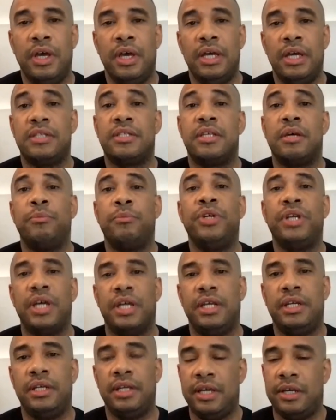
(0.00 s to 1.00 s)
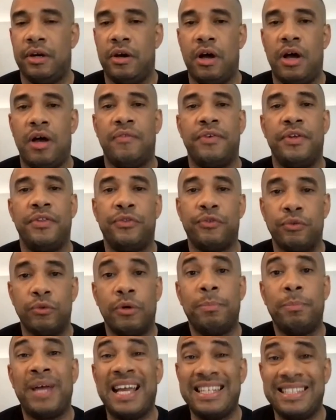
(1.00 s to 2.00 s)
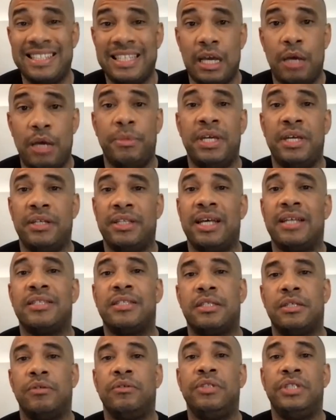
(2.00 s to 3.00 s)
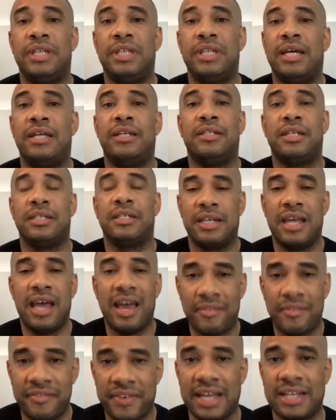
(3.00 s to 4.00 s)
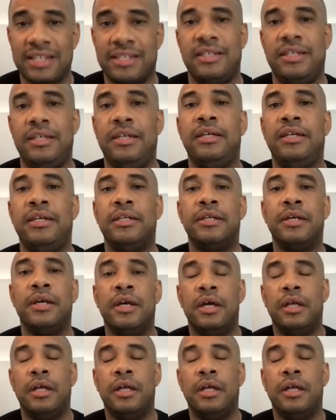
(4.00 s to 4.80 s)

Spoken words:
It's someone getting laid off and through a pandemic that still yet doesn't have a vaccine,